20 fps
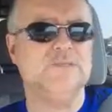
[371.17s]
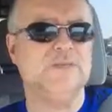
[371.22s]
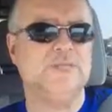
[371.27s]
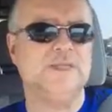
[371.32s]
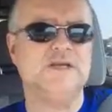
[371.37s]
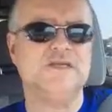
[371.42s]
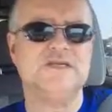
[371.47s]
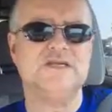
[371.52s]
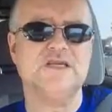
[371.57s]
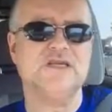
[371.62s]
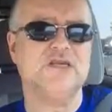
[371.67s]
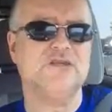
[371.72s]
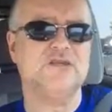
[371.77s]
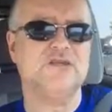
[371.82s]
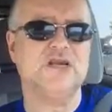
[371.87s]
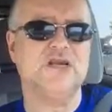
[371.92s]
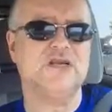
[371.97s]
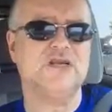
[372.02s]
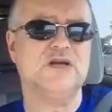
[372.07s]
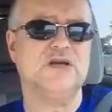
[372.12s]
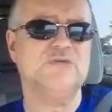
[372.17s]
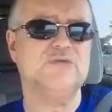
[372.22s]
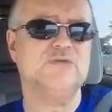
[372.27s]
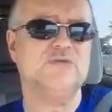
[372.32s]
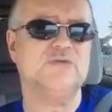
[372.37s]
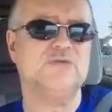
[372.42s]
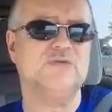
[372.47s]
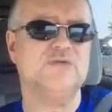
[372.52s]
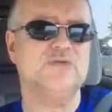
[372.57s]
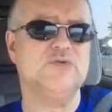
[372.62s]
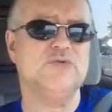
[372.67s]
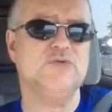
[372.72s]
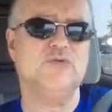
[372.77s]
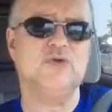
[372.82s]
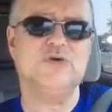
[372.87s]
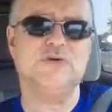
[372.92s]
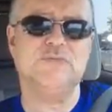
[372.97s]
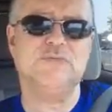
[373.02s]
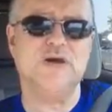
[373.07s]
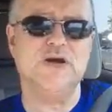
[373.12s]
and this thing to understand, comes through
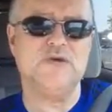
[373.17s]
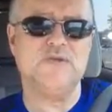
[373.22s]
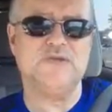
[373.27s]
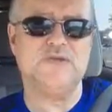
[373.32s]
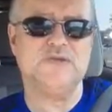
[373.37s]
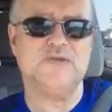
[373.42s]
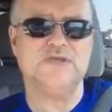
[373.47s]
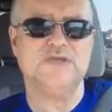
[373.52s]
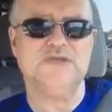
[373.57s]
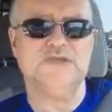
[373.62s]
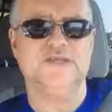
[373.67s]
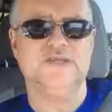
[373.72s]
word of mouth.